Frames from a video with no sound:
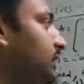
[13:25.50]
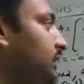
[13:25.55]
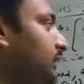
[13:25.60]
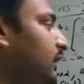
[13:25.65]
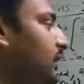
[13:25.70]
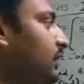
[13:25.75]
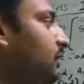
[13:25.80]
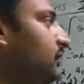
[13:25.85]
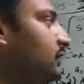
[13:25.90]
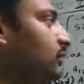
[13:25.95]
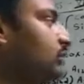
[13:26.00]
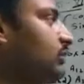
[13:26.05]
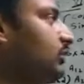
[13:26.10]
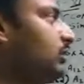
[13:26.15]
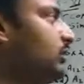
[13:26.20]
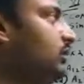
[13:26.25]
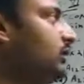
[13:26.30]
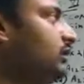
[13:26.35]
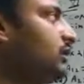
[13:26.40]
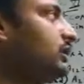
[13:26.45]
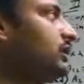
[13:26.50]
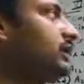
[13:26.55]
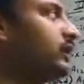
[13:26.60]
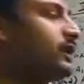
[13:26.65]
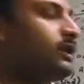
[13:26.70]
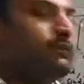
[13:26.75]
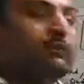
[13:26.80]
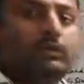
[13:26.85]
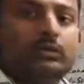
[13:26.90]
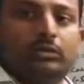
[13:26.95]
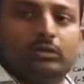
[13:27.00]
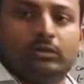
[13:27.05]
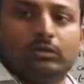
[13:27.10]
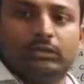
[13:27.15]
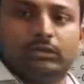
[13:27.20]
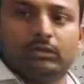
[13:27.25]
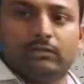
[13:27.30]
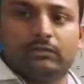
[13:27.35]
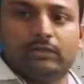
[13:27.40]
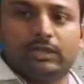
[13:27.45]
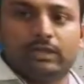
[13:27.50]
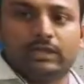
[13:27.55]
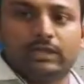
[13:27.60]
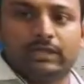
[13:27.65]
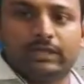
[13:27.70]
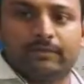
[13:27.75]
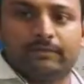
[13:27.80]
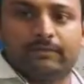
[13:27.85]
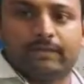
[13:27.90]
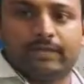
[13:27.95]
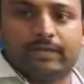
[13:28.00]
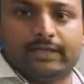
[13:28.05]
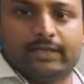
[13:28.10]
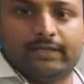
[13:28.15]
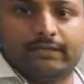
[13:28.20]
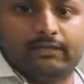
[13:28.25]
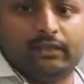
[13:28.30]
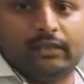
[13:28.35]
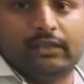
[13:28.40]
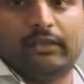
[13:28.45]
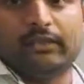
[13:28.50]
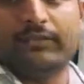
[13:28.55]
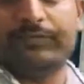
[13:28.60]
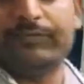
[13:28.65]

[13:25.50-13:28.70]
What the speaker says: also equal to determinant of A I 3,